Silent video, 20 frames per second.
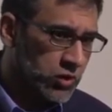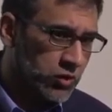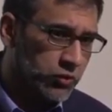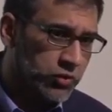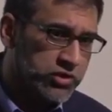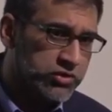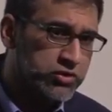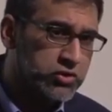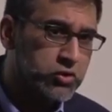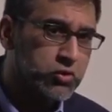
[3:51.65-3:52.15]

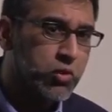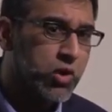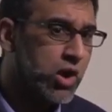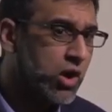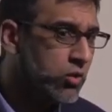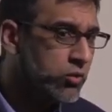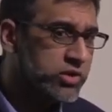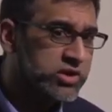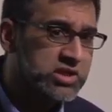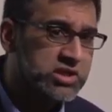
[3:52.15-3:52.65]
with you
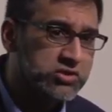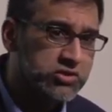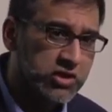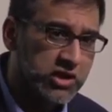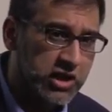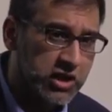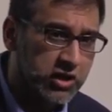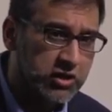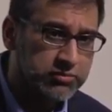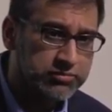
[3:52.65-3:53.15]
all. We need
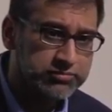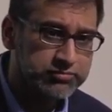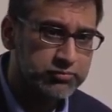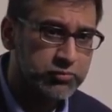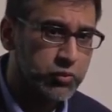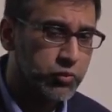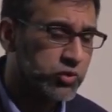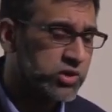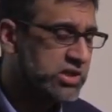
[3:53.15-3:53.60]
your help.